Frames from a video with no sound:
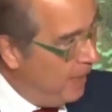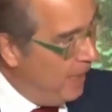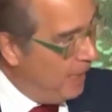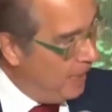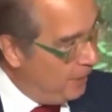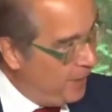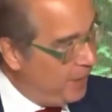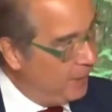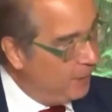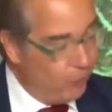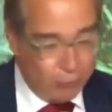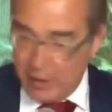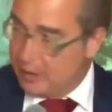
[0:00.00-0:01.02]
And I think
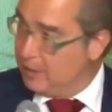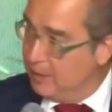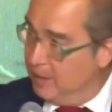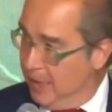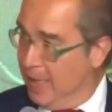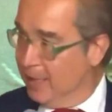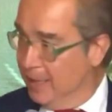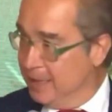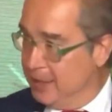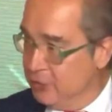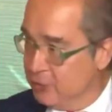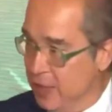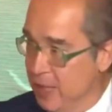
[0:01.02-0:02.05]
what Lana is
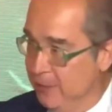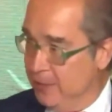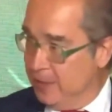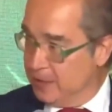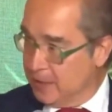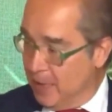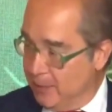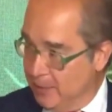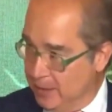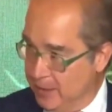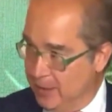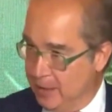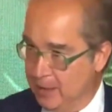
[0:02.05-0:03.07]
describing
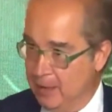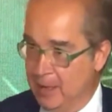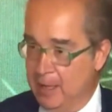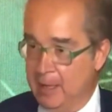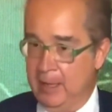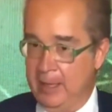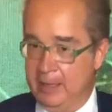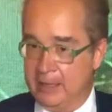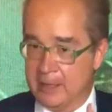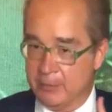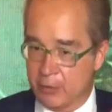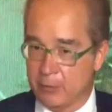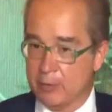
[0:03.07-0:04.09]
here, it's a
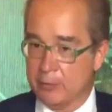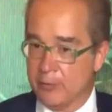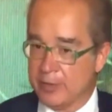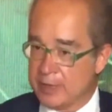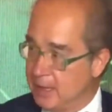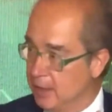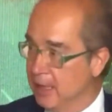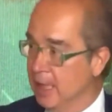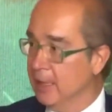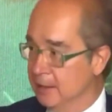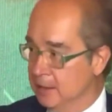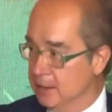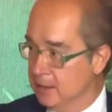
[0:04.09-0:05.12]
problem of
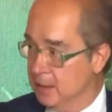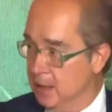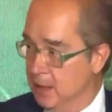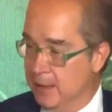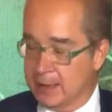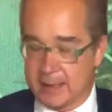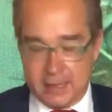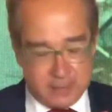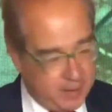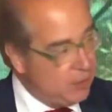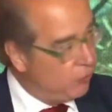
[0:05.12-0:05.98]
externalities that has been